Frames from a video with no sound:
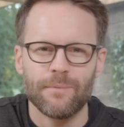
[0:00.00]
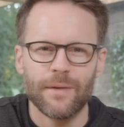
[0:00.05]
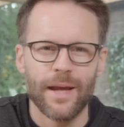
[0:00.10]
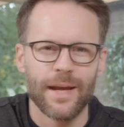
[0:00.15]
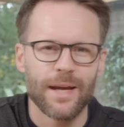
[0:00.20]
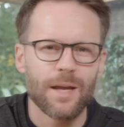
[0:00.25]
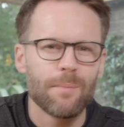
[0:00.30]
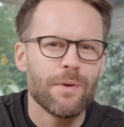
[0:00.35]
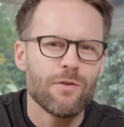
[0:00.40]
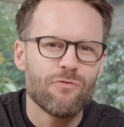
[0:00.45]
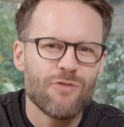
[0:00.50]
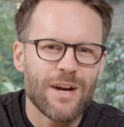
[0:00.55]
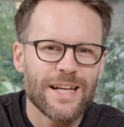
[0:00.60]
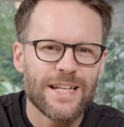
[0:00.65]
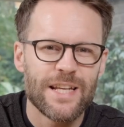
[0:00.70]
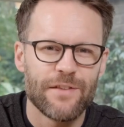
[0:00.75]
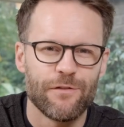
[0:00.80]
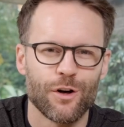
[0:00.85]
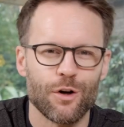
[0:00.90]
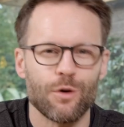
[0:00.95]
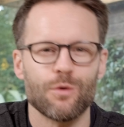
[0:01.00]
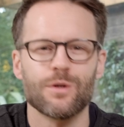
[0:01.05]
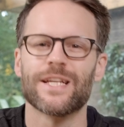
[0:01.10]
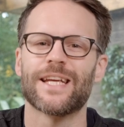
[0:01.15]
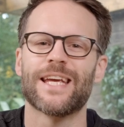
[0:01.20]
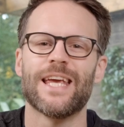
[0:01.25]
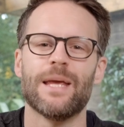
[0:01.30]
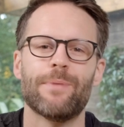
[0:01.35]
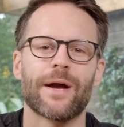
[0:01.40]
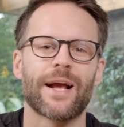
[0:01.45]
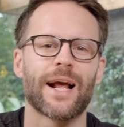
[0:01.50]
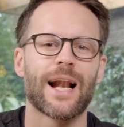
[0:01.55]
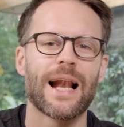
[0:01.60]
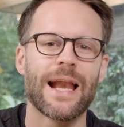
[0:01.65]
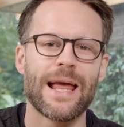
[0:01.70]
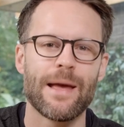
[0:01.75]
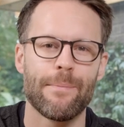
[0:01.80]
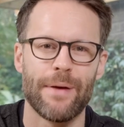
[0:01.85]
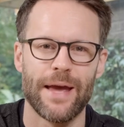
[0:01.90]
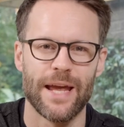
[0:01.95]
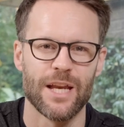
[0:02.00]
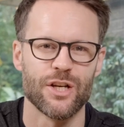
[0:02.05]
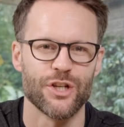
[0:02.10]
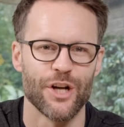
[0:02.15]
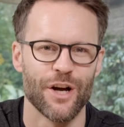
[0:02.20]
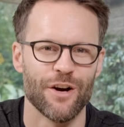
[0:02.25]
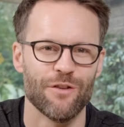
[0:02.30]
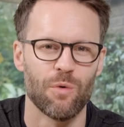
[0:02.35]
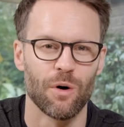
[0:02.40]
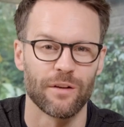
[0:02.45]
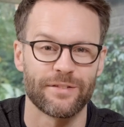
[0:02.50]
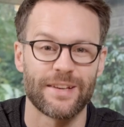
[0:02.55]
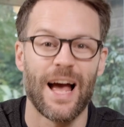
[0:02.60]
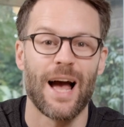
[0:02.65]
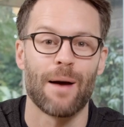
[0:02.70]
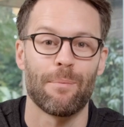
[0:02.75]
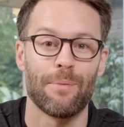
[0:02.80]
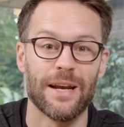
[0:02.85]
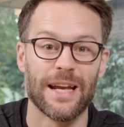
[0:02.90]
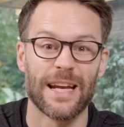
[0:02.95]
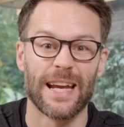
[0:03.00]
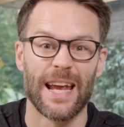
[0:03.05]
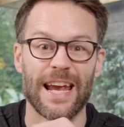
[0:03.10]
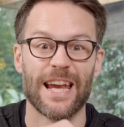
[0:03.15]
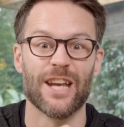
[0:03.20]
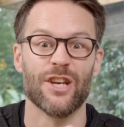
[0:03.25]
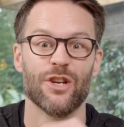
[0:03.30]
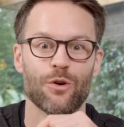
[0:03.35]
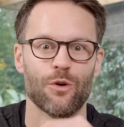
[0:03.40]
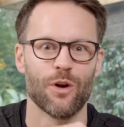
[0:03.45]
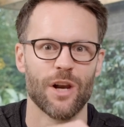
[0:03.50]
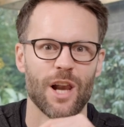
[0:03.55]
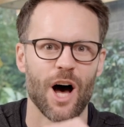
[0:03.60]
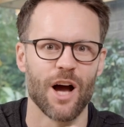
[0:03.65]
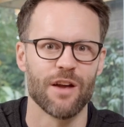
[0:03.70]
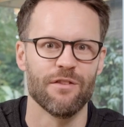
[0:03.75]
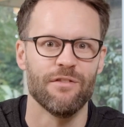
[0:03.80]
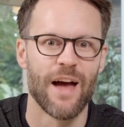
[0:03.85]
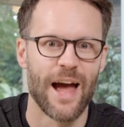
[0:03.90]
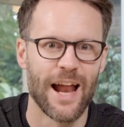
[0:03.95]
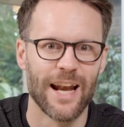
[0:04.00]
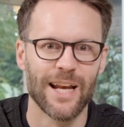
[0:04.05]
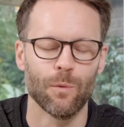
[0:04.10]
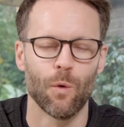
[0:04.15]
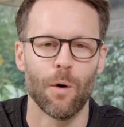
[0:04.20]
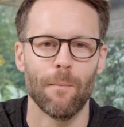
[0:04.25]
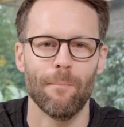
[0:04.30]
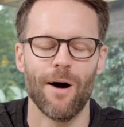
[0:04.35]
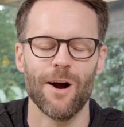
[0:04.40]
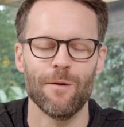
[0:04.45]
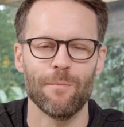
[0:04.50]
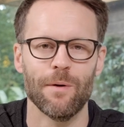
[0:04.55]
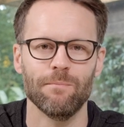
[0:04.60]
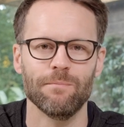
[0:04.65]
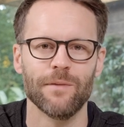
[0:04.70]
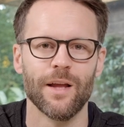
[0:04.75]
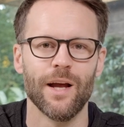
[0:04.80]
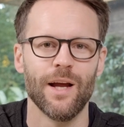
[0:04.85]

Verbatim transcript: It can be really difficult to keep a clear picture of what's happening in your life at any one moment.